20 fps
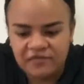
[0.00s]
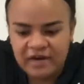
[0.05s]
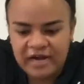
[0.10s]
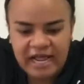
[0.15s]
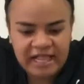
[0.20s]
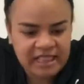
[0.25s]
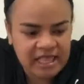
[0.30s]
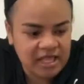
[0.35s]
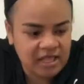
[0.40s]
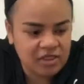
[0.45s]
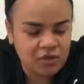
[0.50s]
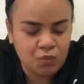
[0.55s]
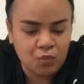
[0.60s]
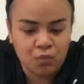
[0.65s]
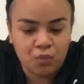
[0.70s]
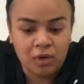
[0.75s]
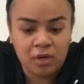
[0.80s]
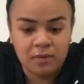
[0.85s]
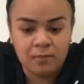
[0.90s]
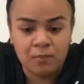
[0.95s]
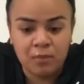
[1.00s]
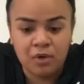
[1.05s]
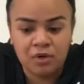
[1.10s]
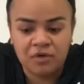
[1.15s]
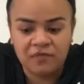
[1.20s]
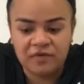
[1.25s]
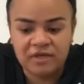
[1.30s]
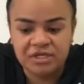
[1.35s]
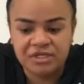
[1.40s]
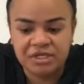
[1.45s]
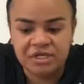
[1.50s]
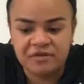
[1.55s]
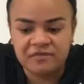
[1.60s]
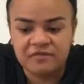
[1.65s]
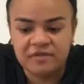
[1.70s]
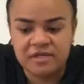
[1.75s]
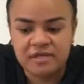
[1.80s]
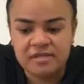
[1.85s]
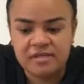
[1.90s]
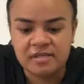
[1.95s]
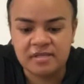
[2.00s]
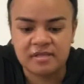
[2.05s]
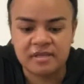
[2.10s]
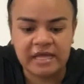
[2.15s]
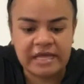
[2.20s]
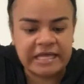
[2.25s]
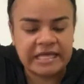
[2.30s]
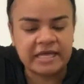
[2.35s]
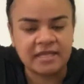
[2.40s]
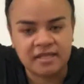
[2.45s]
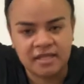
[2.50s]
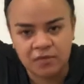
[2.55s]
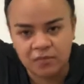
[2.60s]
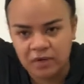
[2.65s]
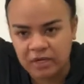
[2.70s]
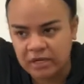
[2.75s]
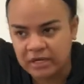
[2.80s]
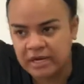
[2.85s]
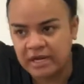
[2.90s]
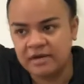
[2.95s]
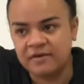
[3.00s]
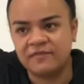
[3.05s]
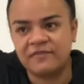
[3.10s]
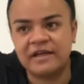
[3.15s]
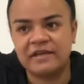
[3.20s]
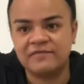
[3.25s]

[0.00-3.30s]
I think the one motivation of this is like, yes, I work a 9 to 5.